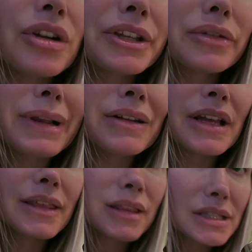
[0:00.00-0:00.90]
all year round.
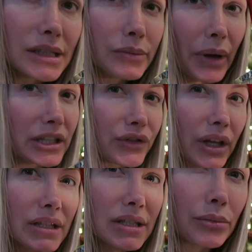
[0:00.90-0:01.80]
I think this is best for
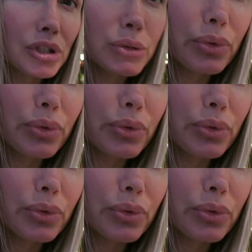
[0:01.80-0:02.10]
like summer,